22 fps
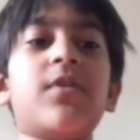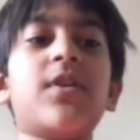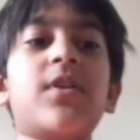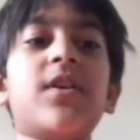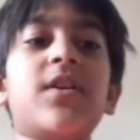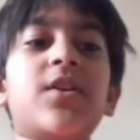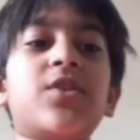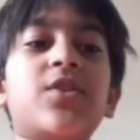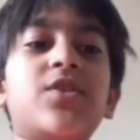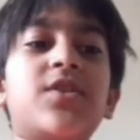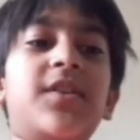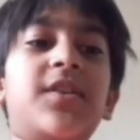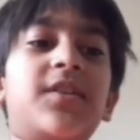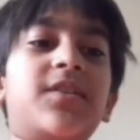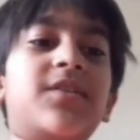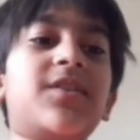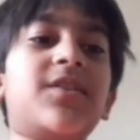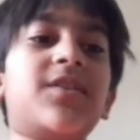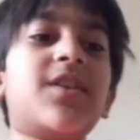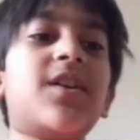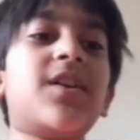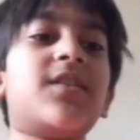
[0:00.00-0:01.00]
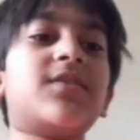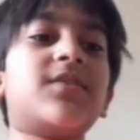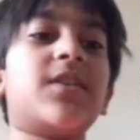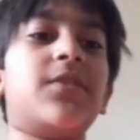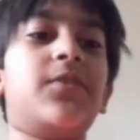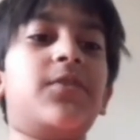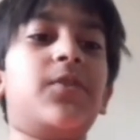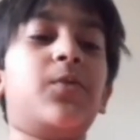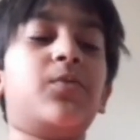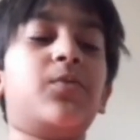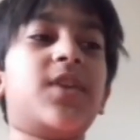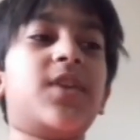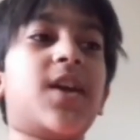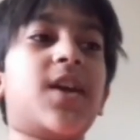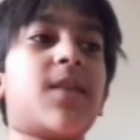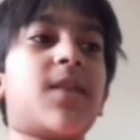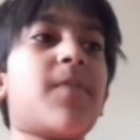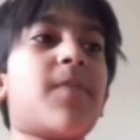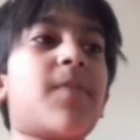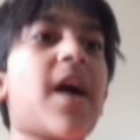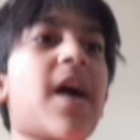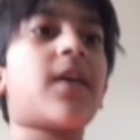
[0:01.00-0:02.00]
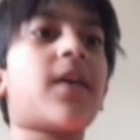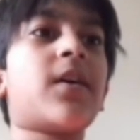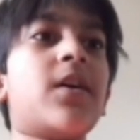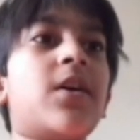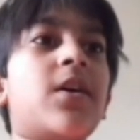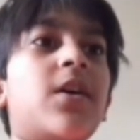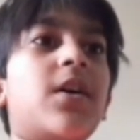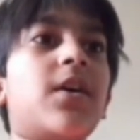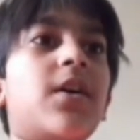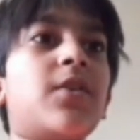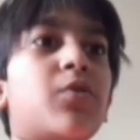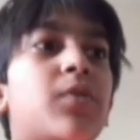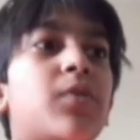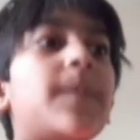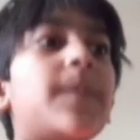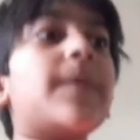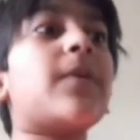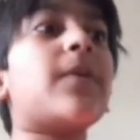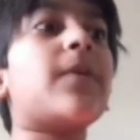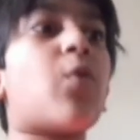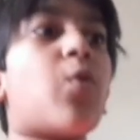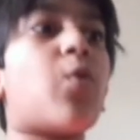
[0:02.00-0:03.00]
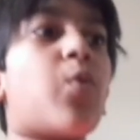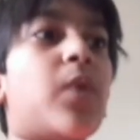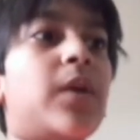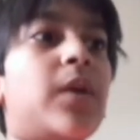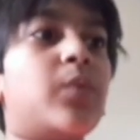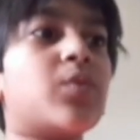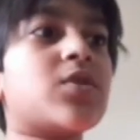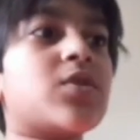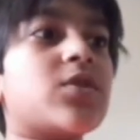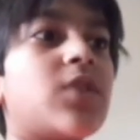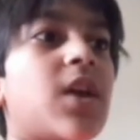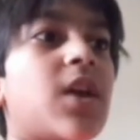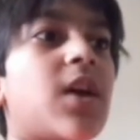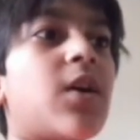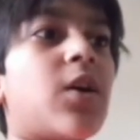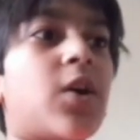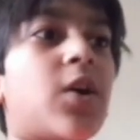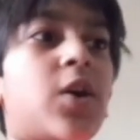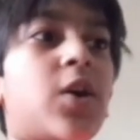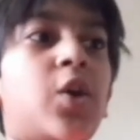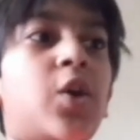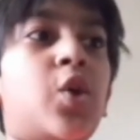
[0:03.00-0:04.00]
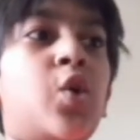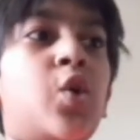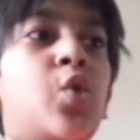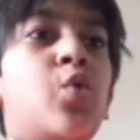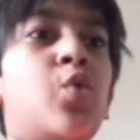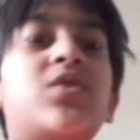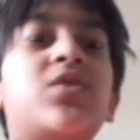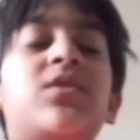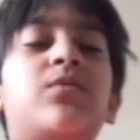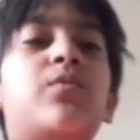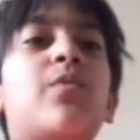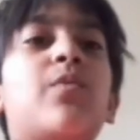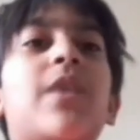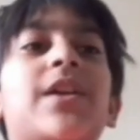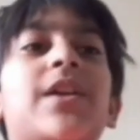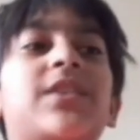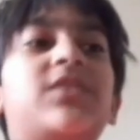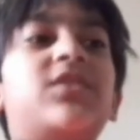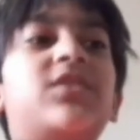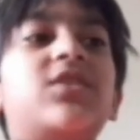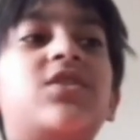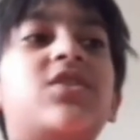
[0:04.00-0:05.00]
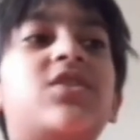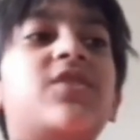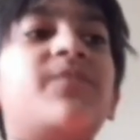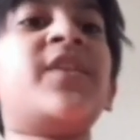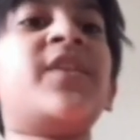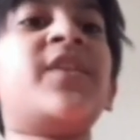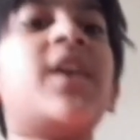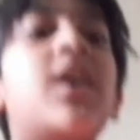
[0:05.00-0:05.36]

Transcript: she takes and you take back, you're up a queen, which is like a huge advantage.